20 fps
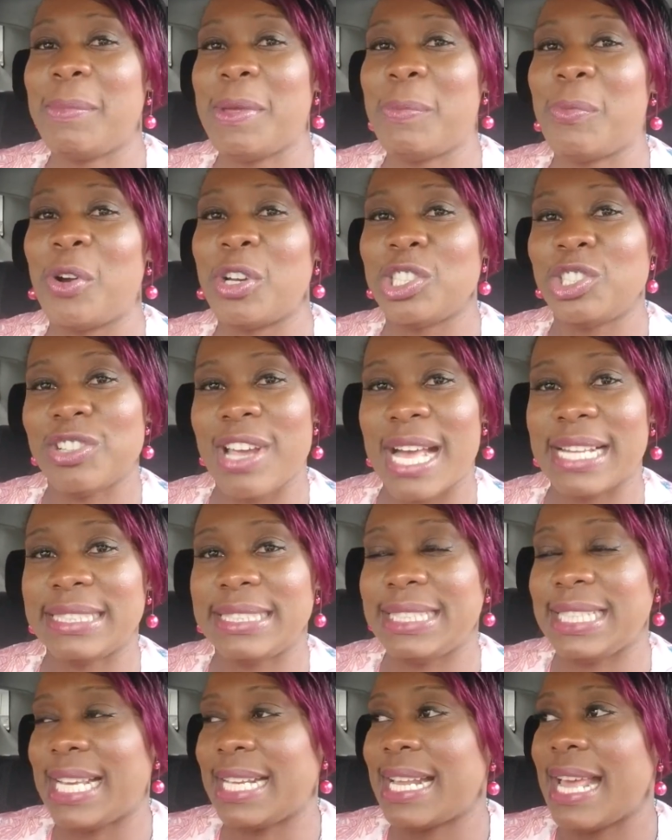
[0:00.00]
bit more
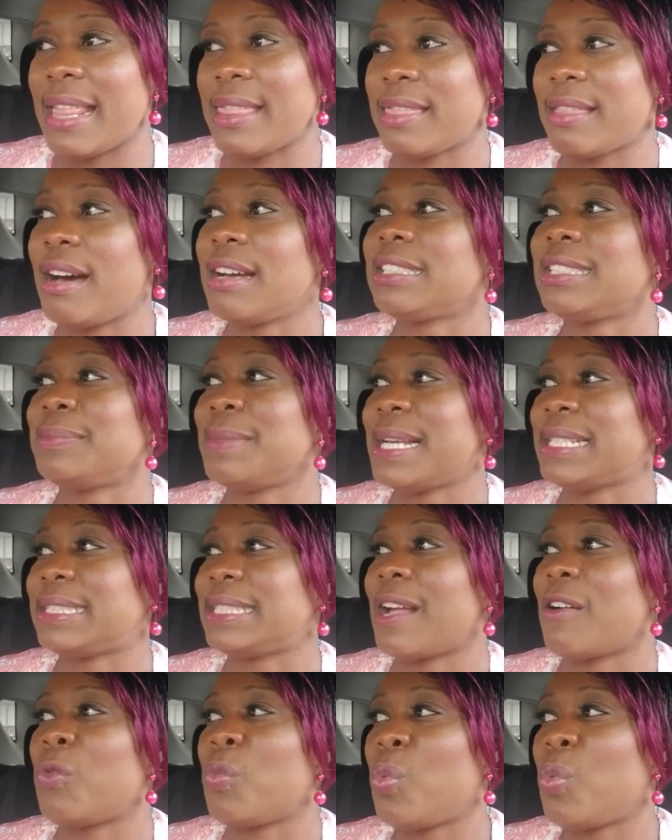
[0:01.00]
drastic and I thought to myself,